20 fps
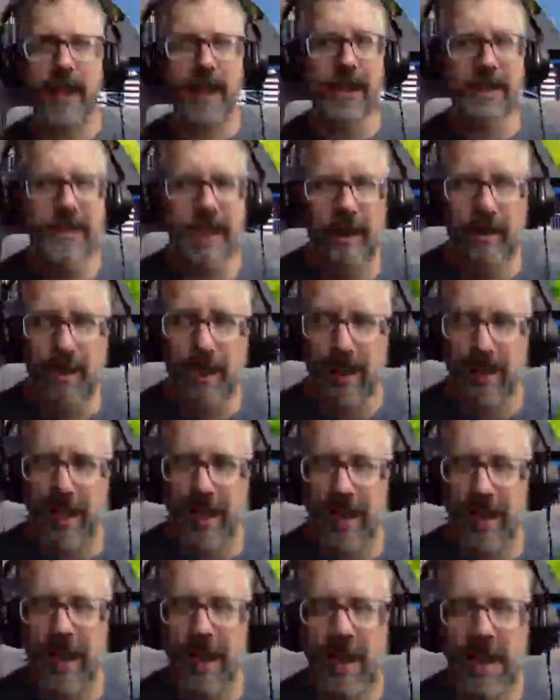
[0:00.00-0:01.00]
because I don't like
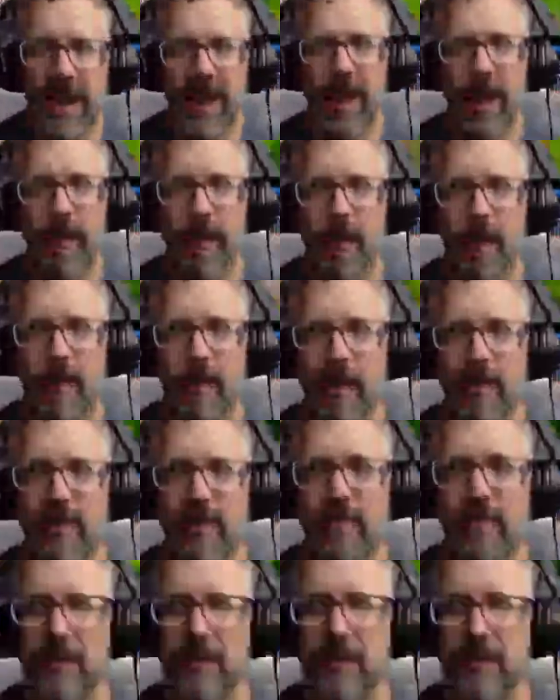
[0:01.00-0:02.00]
it. And I'll probably also fix